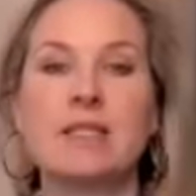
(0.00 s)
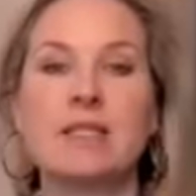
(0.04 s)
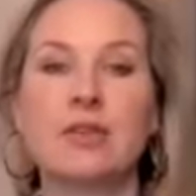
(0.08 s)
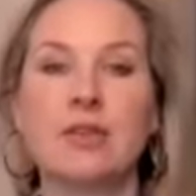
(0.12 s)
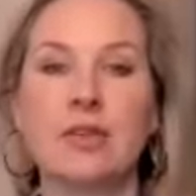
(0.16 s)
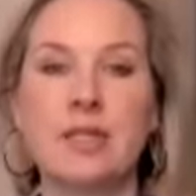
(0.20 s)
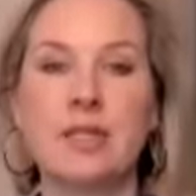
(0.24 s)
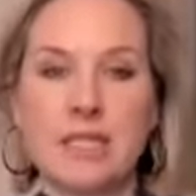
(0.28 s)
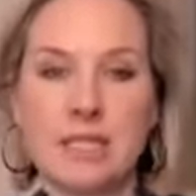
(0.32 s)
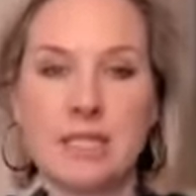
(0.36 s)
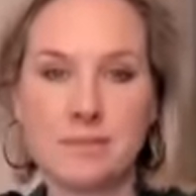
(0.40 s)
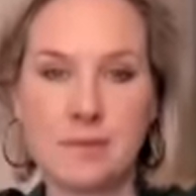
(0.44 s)
you
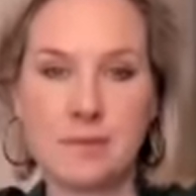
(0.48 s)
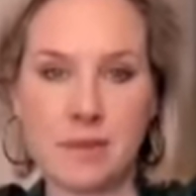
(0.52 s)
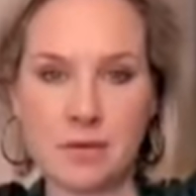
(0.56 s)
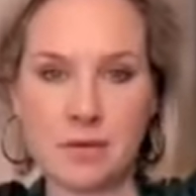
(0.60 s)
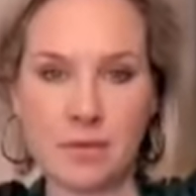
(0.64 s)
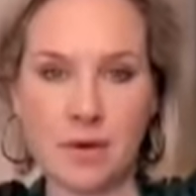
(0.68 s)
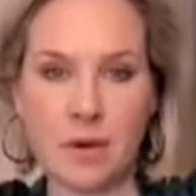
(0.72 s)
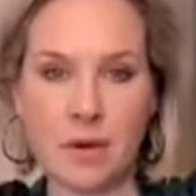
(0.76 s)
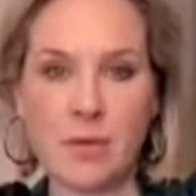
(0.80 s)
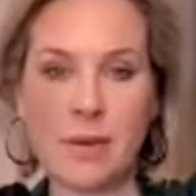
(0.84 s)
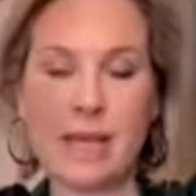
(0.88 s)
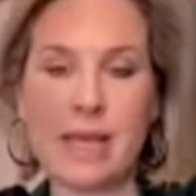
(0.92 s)
need to be
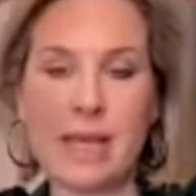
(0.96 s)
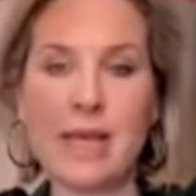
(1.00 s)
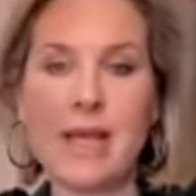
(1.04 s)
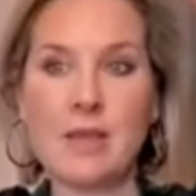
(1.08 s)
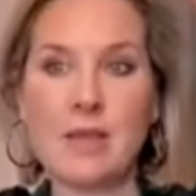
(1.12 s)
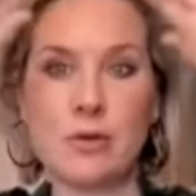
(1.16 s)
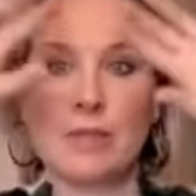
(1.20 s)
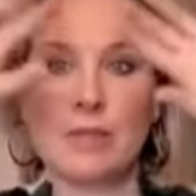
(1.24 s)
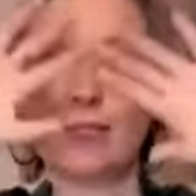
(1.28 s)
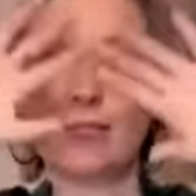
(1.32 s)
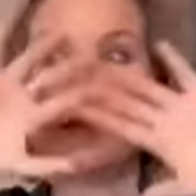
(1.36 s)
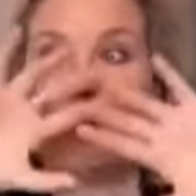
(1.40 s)
throwing
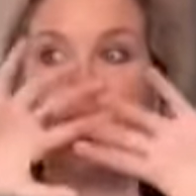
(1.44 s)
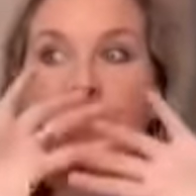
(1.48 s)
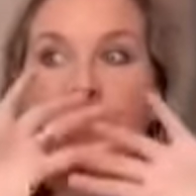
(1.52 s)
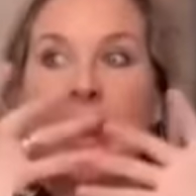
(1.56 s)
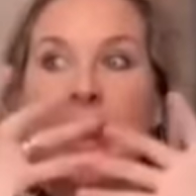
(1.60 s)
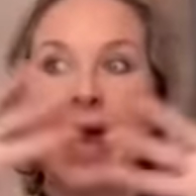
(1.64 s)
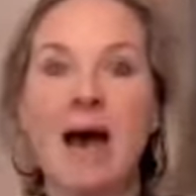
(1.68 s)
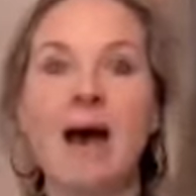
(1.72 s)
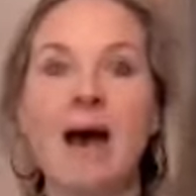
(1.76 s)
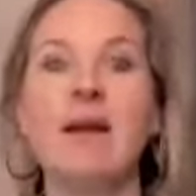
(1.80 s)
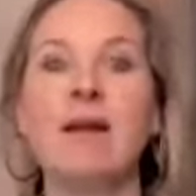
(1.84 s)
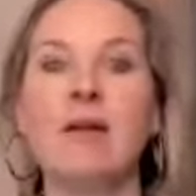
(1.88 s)
yourself
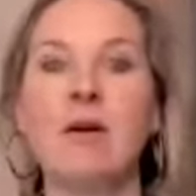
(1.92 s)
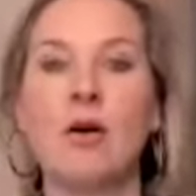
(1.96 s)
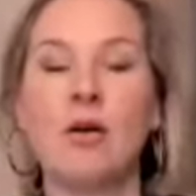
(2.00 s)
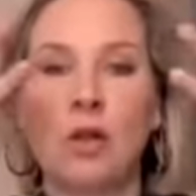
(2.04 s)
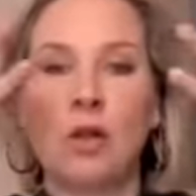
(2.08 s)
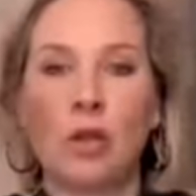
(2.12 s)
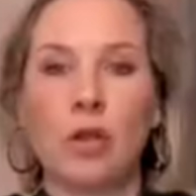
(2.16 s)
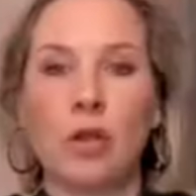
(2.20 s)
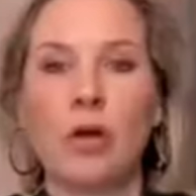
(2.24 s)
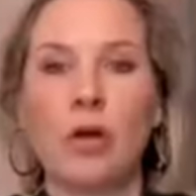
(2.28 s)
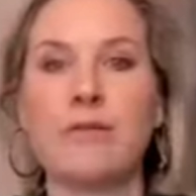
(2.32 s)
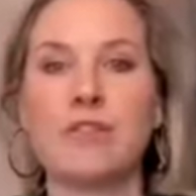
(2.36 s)
out on a
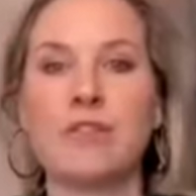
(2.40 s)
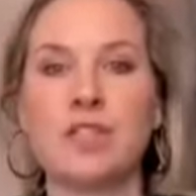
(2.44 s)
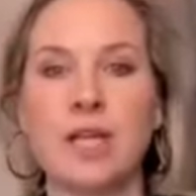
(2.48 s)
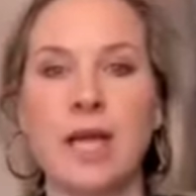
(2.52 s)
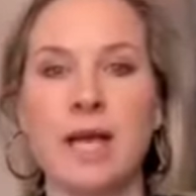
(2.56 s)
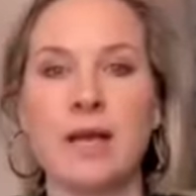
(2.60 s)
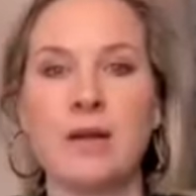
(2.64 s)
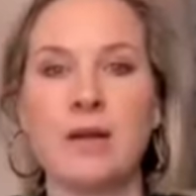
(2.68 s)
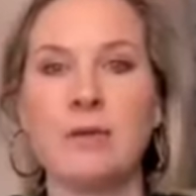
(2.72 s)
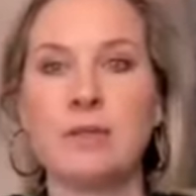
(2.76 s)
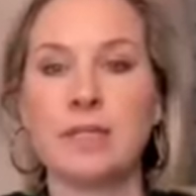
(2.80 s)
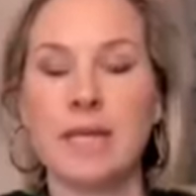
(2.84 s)
lot of
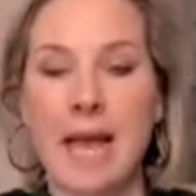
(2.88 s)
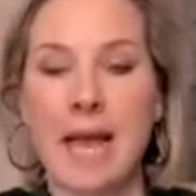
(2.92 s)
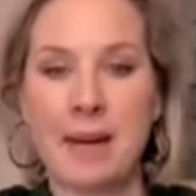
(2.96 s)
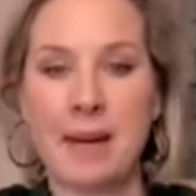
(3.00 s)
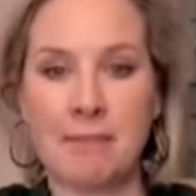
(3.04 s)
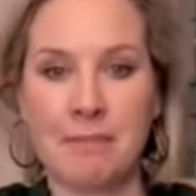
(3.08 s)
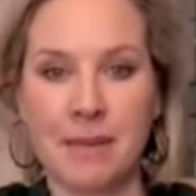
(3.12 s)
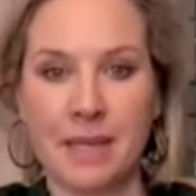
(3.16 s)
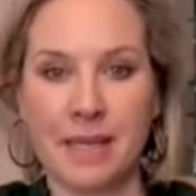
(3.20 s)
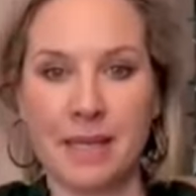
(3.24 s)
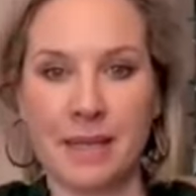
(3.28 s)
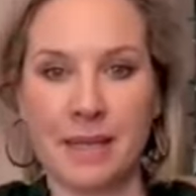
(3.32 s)
channels and
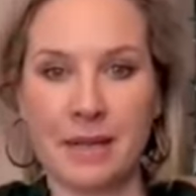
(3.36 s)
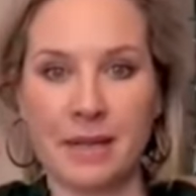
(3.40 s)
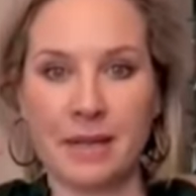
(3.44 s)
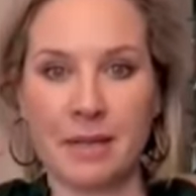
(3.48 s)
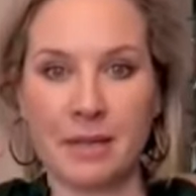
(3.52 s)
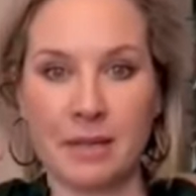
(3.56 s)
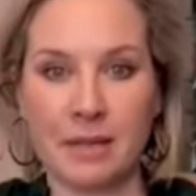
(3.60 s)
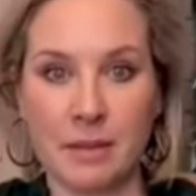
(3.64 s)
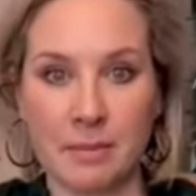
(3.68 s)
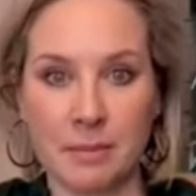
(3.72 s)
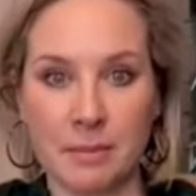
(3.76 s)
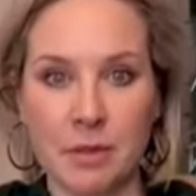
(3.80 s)
being
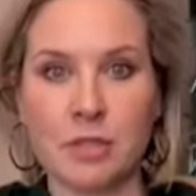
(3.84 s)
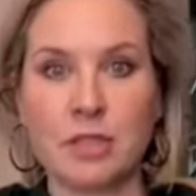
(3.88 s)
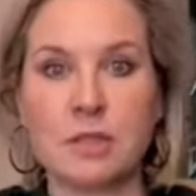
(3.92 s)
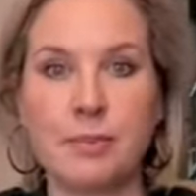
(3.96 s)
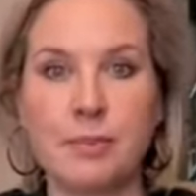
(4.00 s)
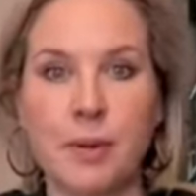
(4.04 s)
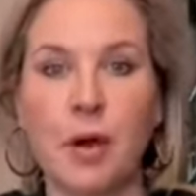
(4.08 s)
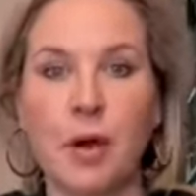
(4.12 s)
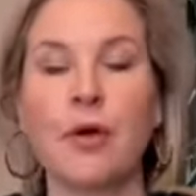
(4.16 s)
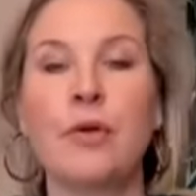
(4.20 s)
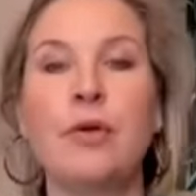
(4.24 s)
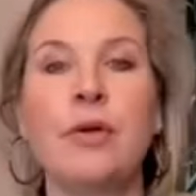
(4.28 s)
the most
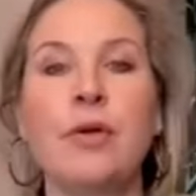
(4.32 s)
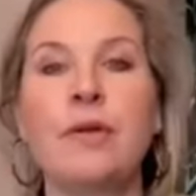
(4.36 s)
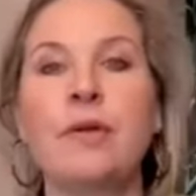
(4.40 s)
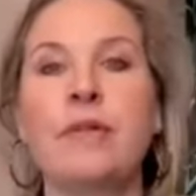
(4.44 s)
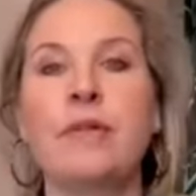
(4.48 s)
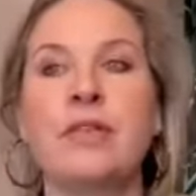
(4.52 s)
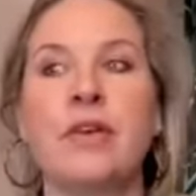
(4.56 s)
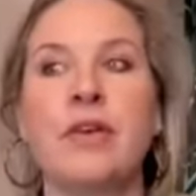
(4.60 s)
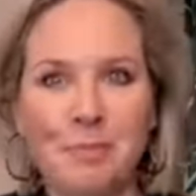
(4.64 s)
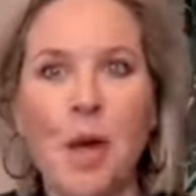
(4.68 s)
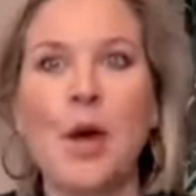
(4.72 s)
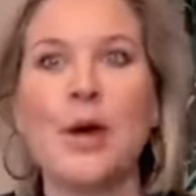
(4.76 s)

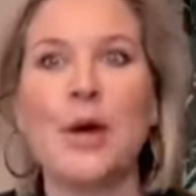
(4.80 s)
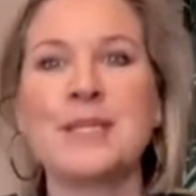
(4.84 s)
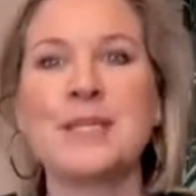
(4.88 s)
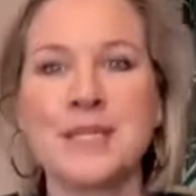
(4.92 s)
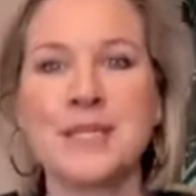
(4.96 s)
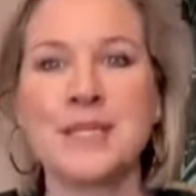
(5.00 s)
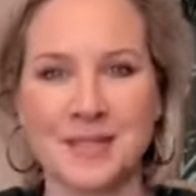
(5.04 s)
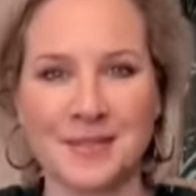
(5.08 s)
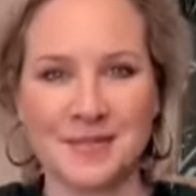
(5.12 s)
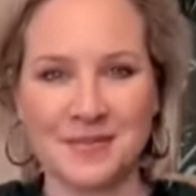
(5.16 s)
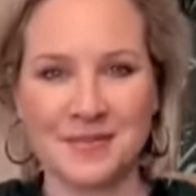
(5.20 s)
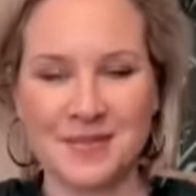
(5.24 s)
potent
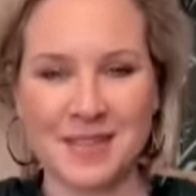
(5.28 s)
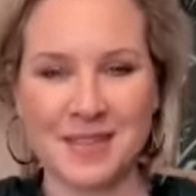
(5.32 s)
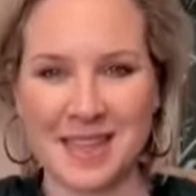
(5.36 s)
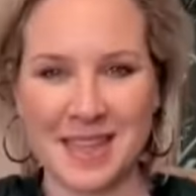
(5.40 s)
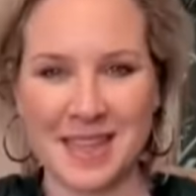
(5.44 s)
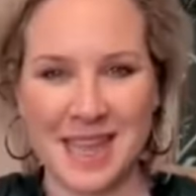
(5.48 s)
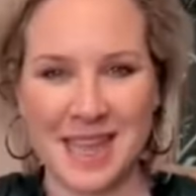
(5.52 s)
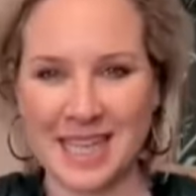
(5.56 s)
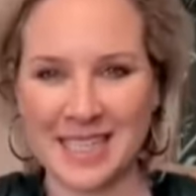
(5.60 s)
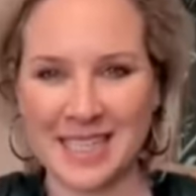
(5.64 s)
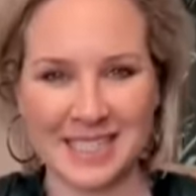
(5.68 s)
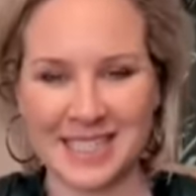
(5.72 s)
person that
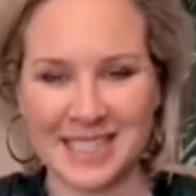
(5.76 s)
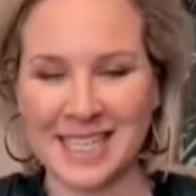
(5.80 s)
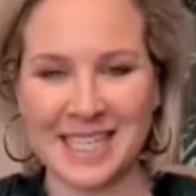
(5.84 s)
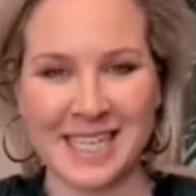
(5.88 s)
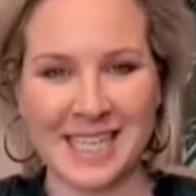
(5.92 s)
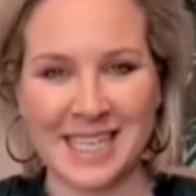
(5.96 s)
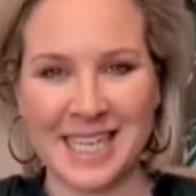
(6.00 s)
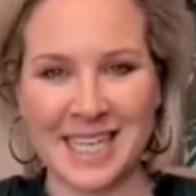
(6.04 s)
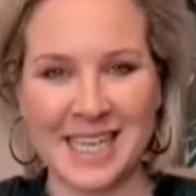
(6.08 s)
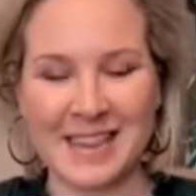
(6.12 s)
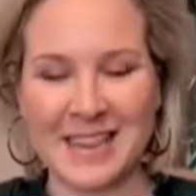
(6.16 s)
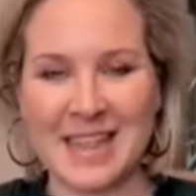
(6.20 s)
they're
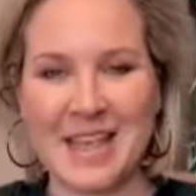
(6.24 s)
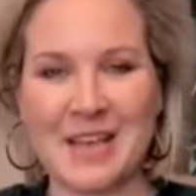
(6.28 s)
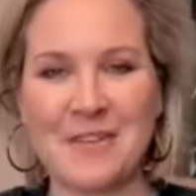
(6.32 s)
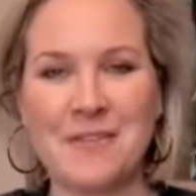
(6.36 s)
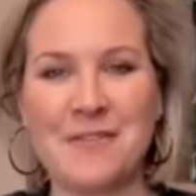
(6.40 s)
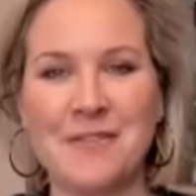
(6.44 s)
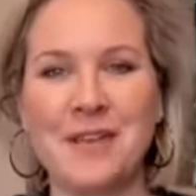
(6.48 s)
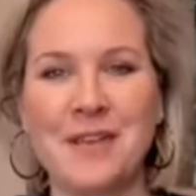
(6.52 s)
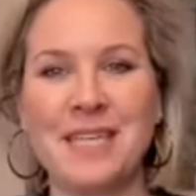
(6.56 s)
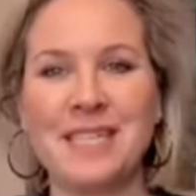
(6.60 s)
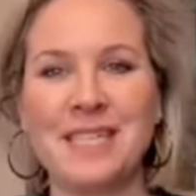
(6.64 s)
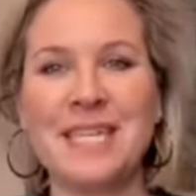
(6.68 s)
seeing in their
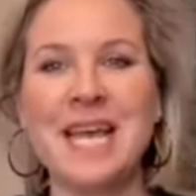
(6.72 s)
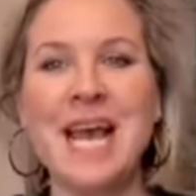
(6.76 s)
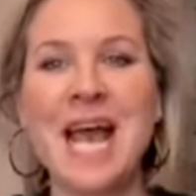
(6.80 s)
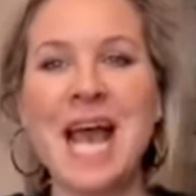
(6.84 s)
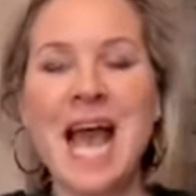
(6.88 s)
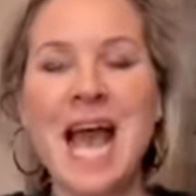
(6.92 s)
feed.